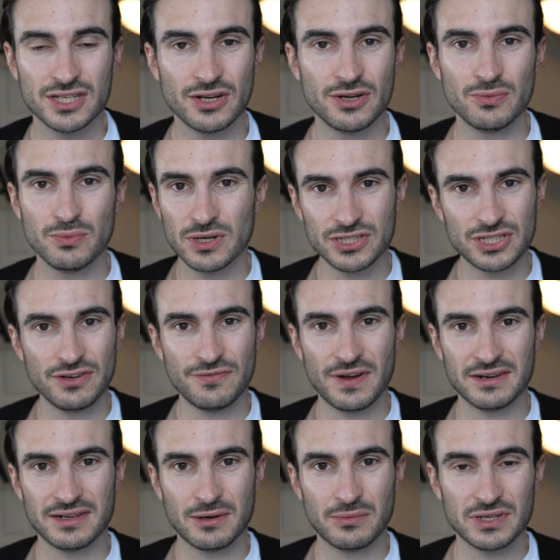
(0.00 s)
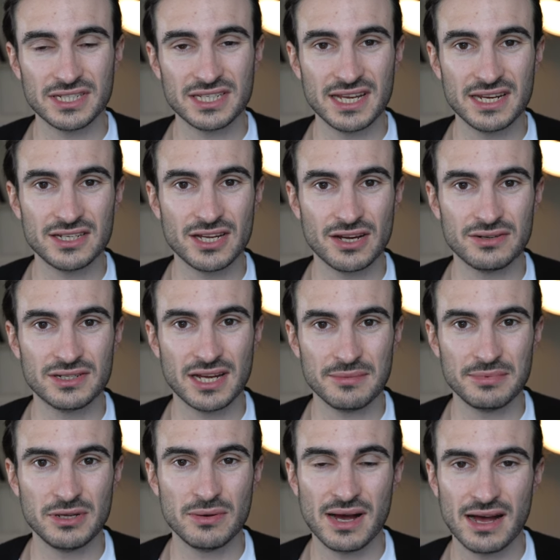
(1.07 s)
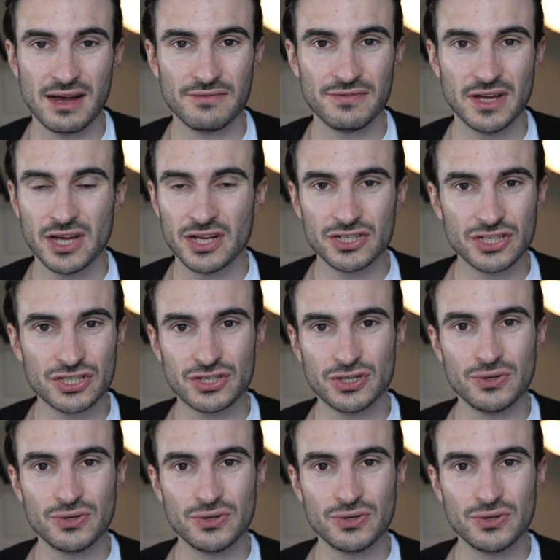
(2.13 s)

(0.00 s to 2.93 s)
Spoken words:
So once you've found out what skin tone type you have, just